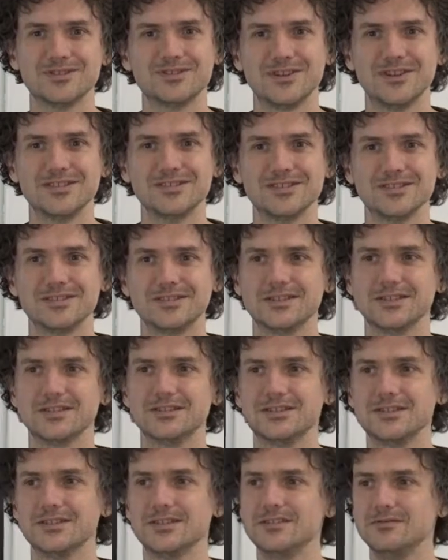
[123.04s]
trying
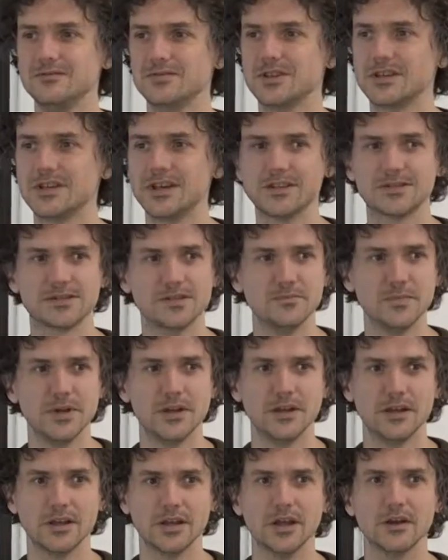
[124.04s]
to guess the
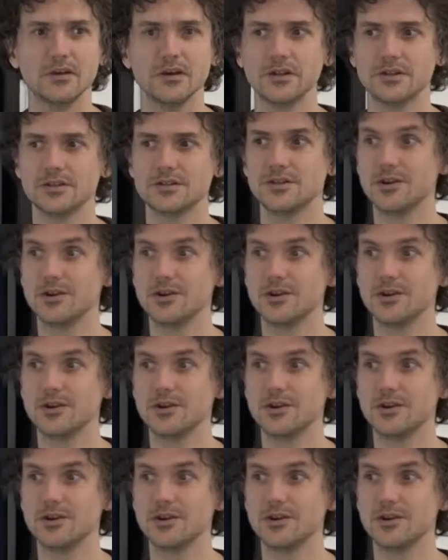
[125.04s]
meaning here, at least